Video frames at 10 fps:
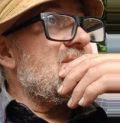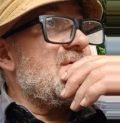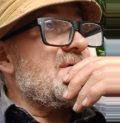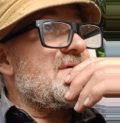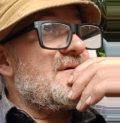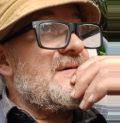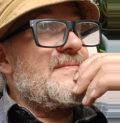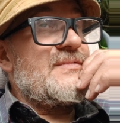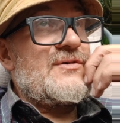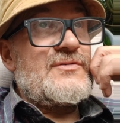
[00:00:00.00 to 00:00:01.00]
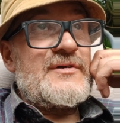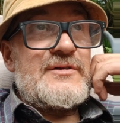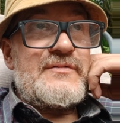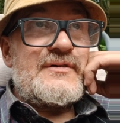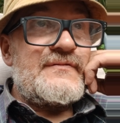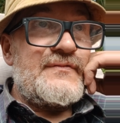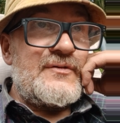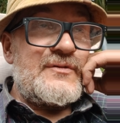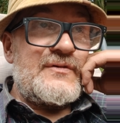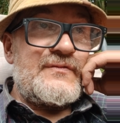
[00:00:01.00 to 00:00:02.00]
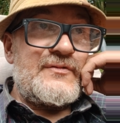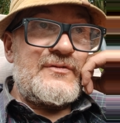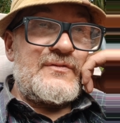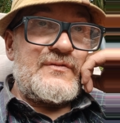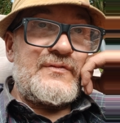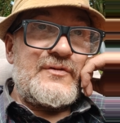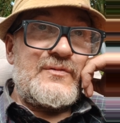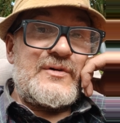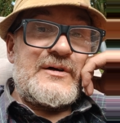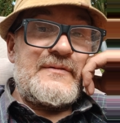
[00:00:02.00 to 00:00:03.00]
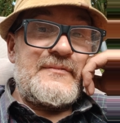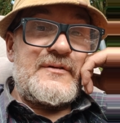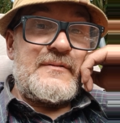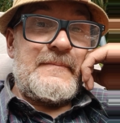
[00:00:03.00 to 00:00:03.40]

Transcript: But you've got to wear the right footwear, haven't